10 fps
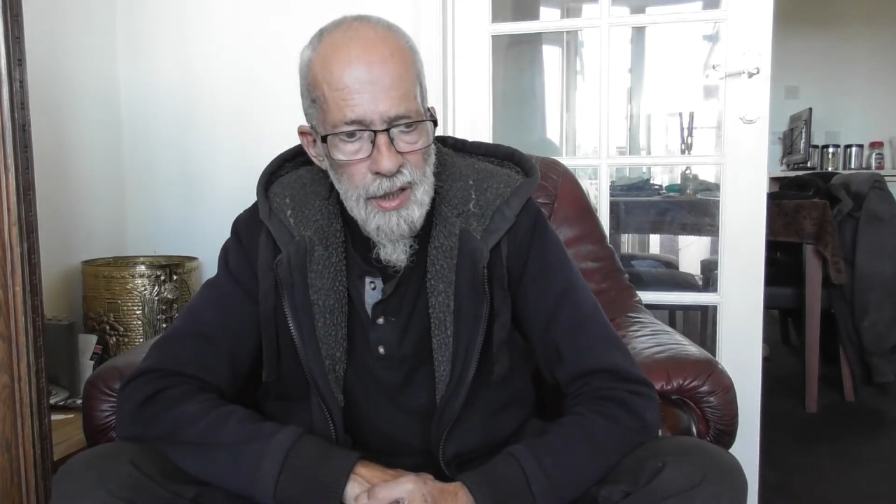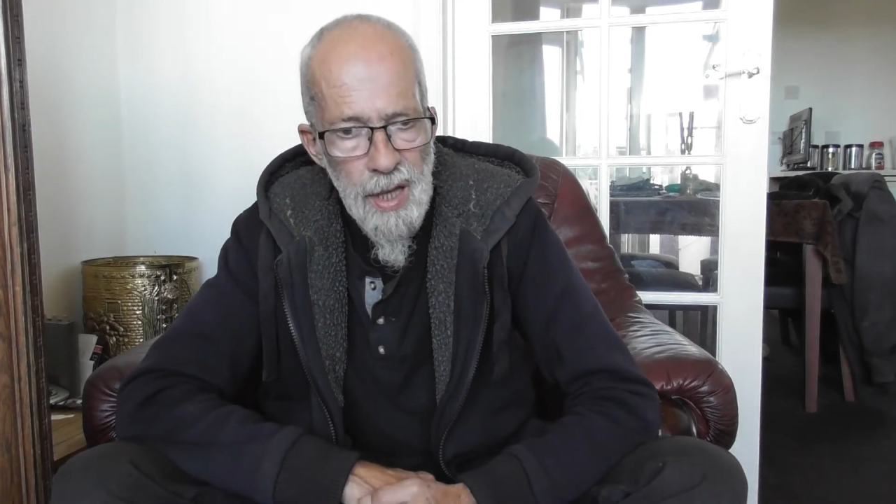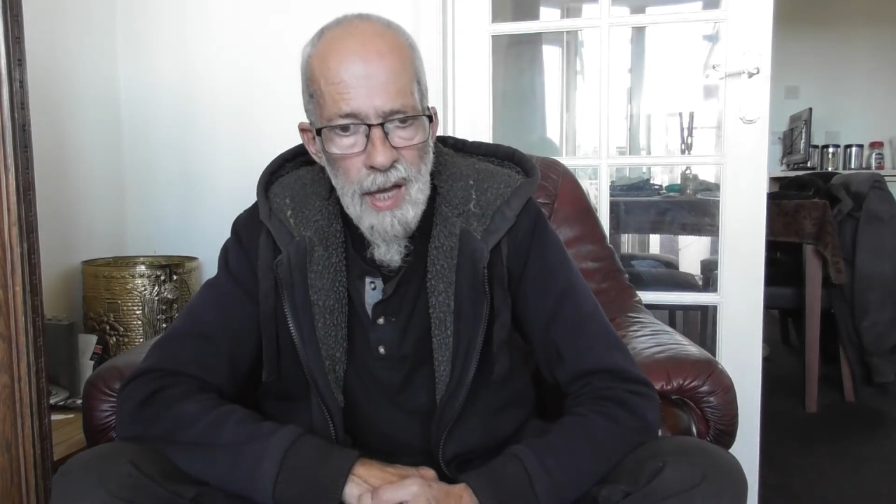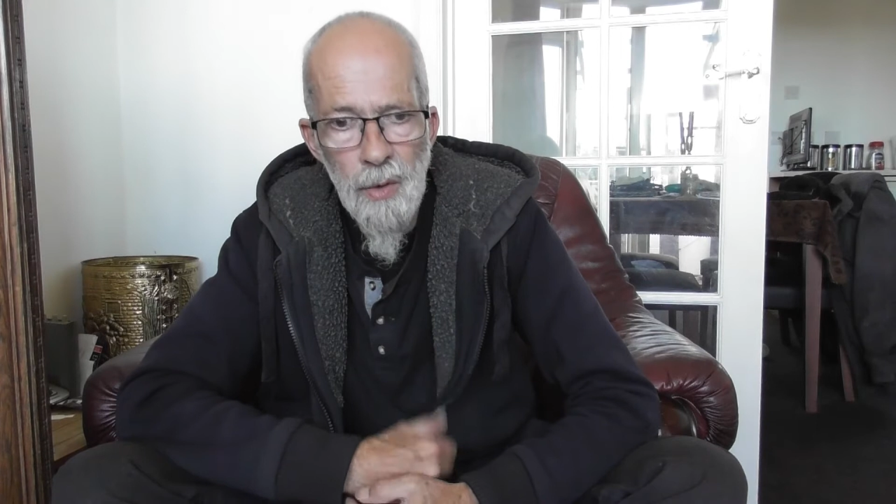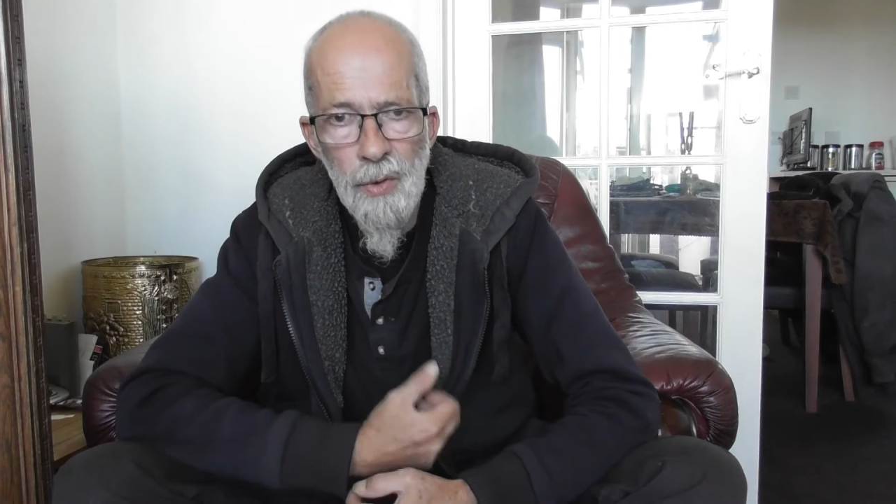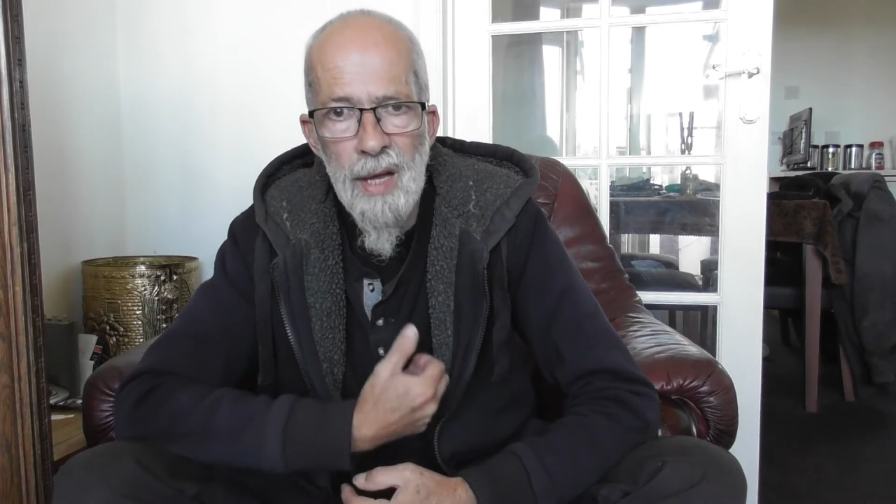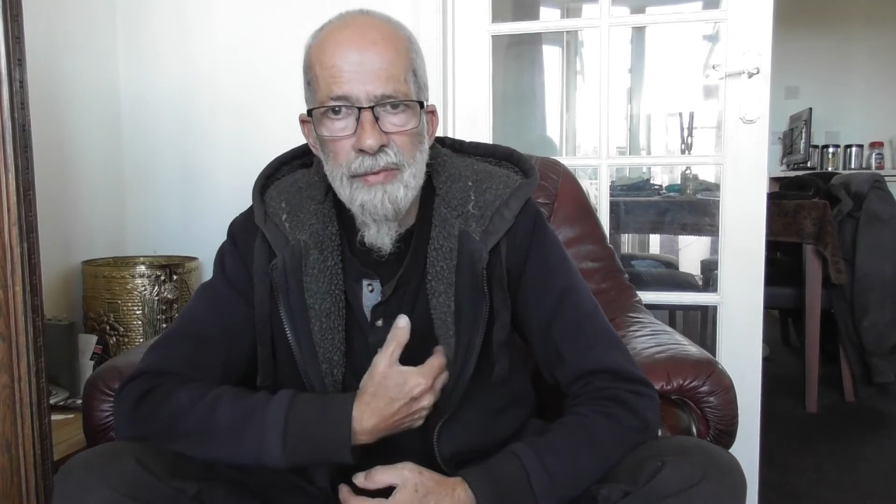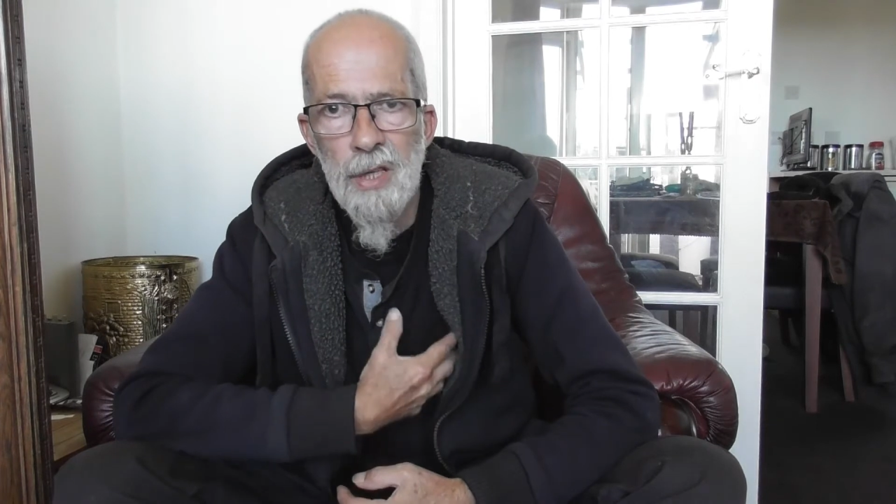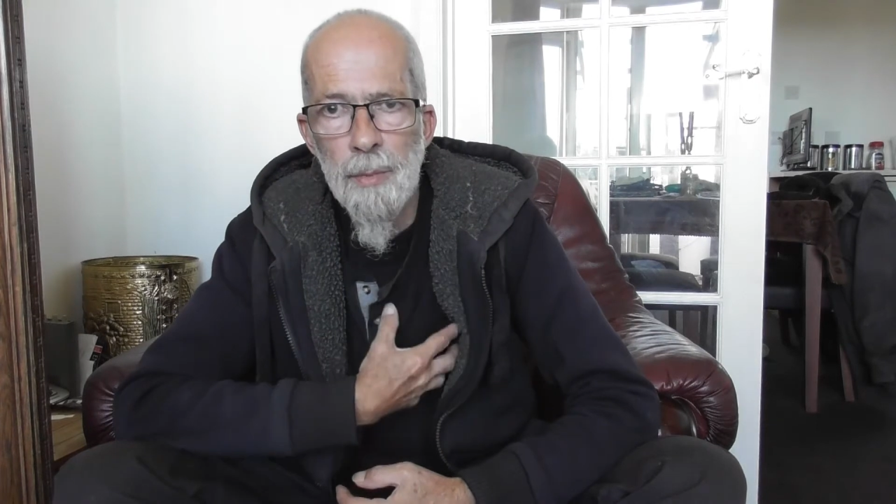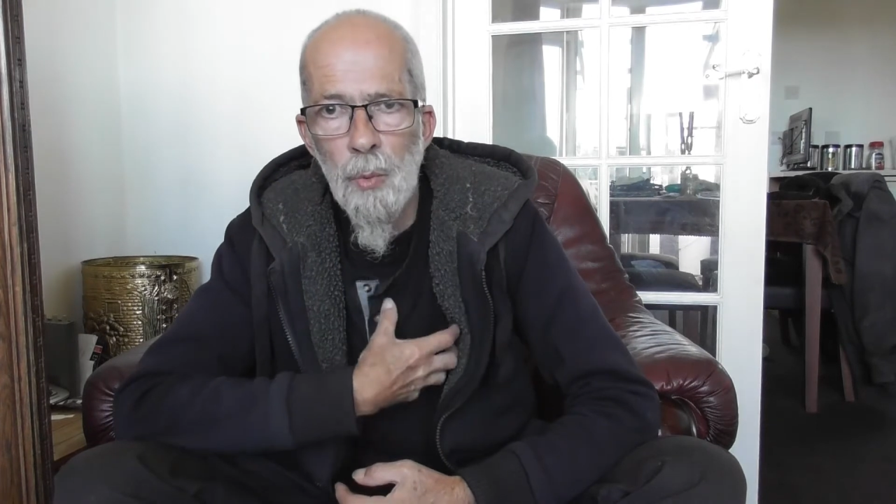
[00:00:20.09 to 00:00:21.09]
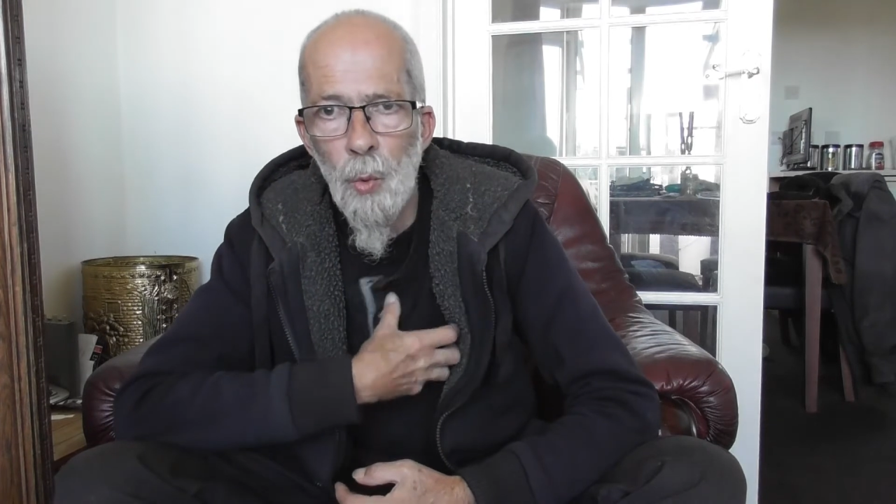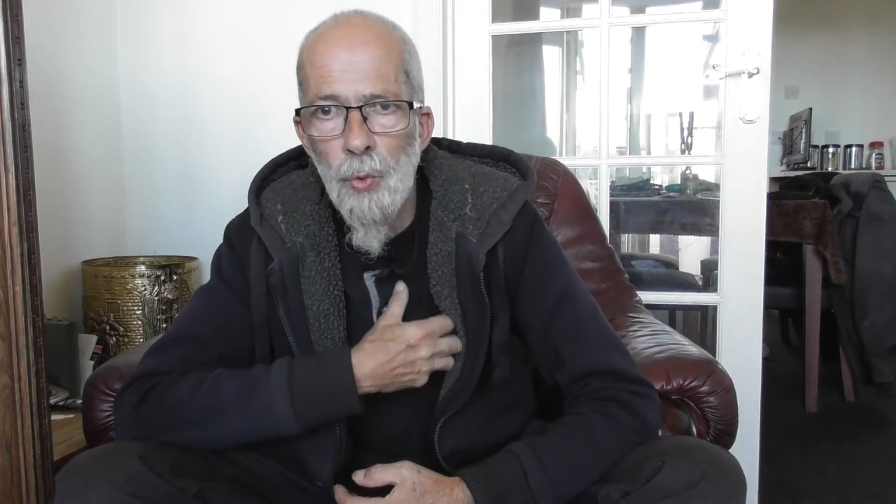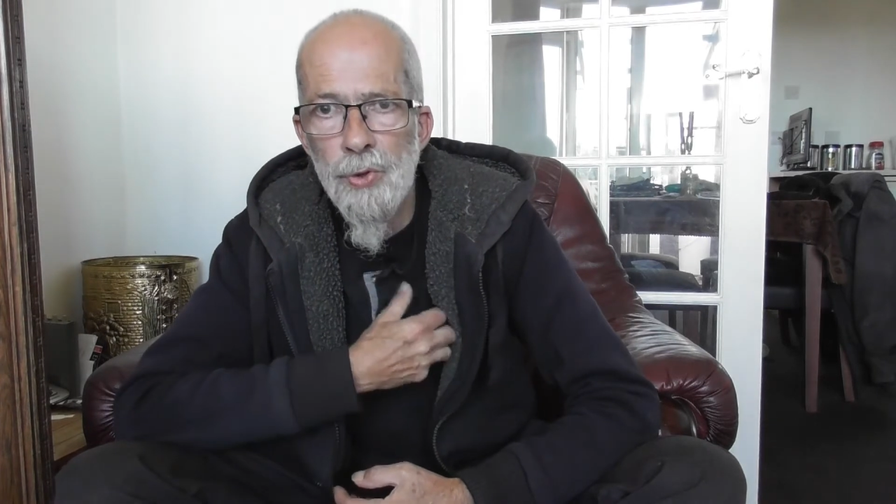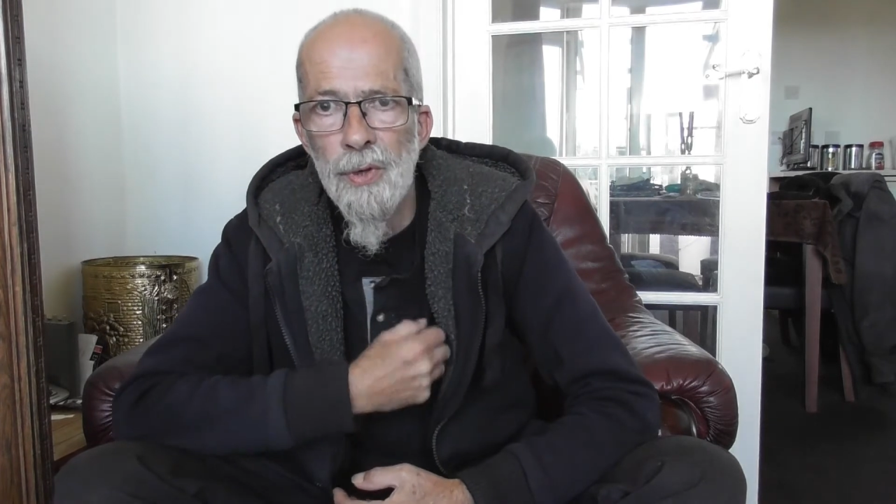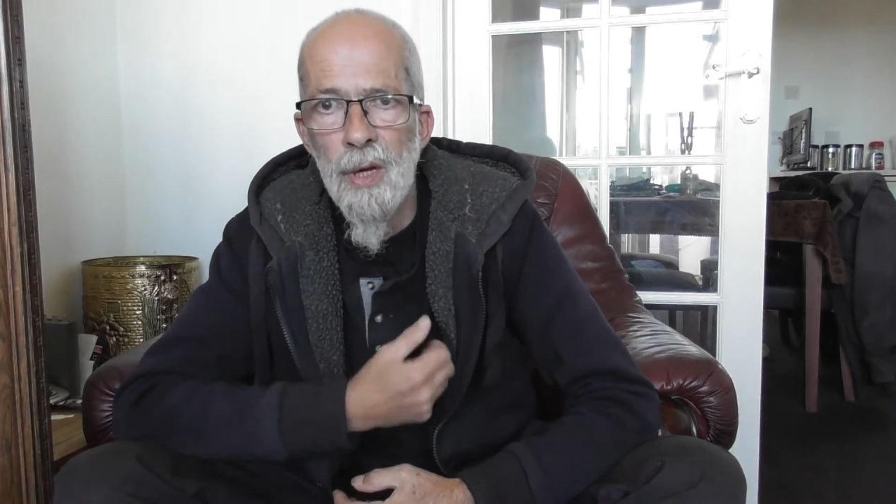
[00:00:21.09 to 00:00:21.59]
inhaled half a cup of water,